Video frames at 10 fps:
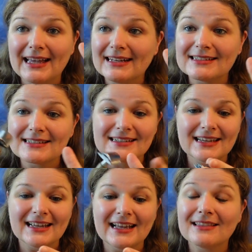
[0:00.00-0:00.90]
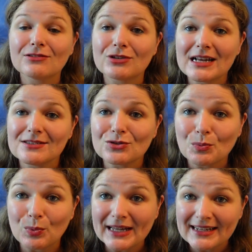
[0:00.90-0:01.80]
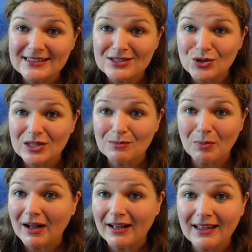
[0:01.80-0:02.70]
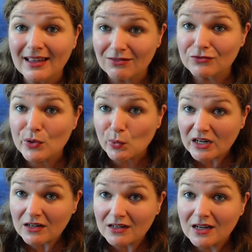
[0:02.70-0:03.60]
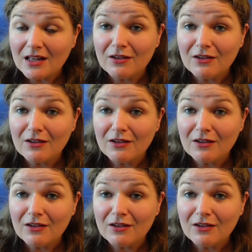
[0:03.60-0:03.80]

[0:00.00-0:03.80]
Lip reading: and the razor blades you can buy everywhere